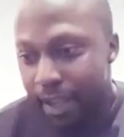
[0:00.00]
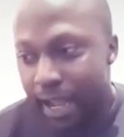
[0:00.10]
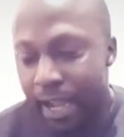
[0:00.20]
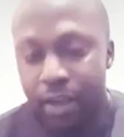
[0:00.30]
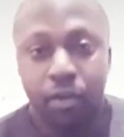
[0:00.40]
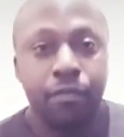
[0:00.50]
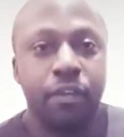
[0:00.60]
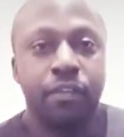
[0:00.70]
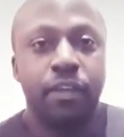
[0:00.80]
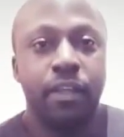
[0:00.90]
I
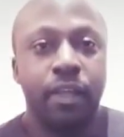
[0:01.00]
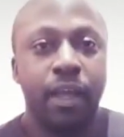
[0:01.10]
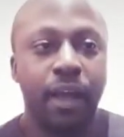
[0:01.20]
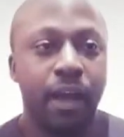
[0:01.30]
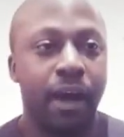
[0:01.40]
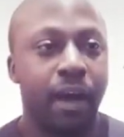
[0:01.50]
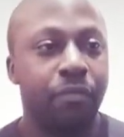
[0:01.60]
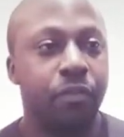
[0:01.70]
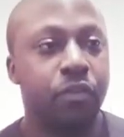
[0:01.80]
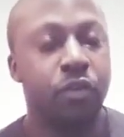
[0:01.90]
obviously
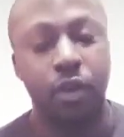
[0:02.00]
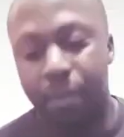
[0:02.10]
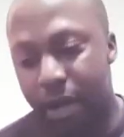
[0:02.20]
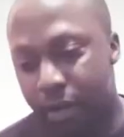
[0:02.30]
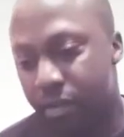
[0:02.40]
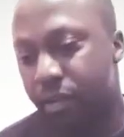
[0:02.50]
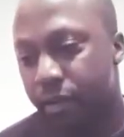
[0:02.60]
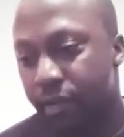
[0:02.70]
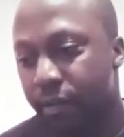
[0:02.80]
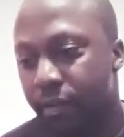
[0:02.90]
have to talk about
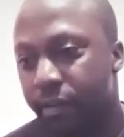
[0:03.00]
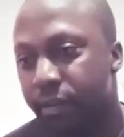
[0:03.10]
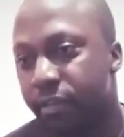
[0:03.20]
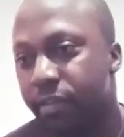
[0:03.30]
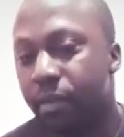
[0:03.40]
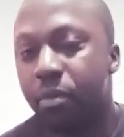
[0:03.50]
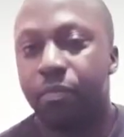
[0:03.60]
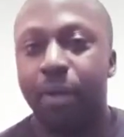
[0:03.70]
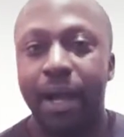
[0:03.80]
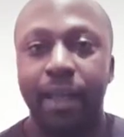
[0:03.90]
some of
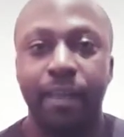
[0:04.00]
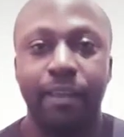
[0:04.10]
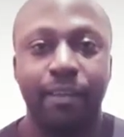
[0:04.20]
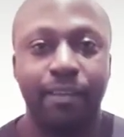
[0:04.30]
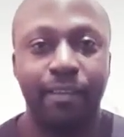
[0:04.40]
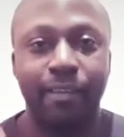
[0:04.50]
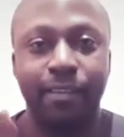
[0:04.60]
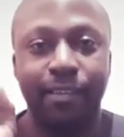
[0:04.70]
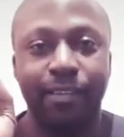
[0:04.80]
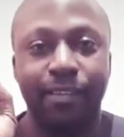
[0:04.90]
my
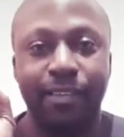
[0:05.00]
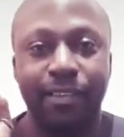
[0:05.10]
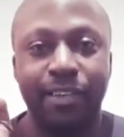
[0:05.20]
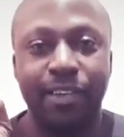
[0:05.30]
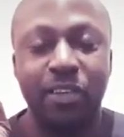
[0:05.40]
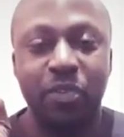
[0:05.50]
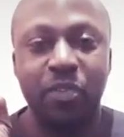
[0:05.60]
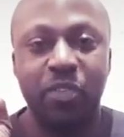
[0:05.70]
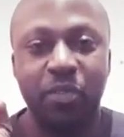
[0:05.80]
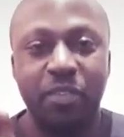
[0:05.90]

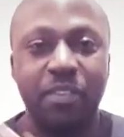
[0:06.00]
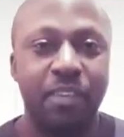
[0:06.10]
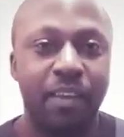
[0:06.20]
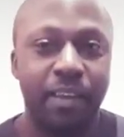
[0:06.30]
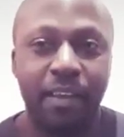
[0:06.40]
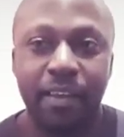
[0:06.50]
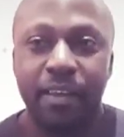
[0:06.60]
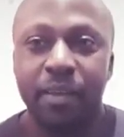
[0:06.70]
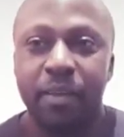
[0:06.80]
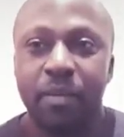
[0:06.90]
delusions,
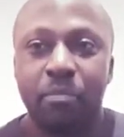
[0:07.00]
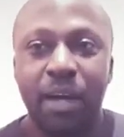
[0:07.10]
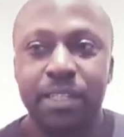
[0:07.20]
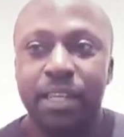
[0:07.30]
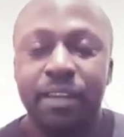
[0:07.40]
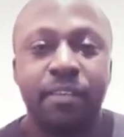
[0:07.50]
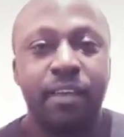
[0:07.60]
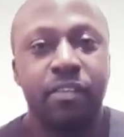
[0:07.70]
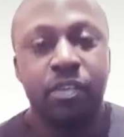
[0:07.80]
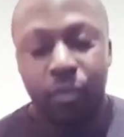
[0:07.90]
but in
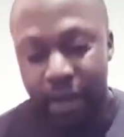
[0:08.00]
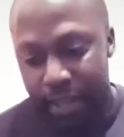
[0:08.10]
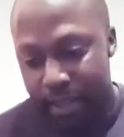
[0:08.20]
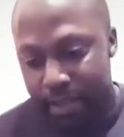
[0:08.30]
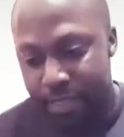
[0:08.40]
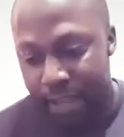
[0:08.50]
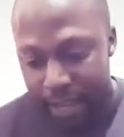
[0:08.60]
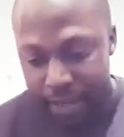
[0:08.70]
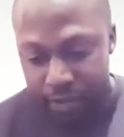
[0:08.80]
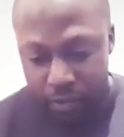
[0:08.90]
such a way that
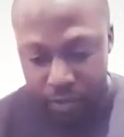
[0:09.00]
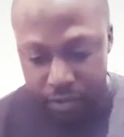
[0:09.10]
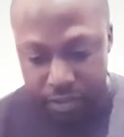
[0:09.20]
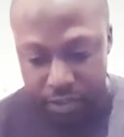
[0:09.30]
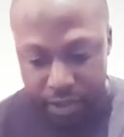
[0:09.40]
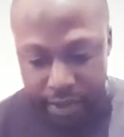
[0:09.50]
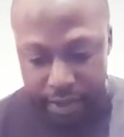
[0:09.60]
I don't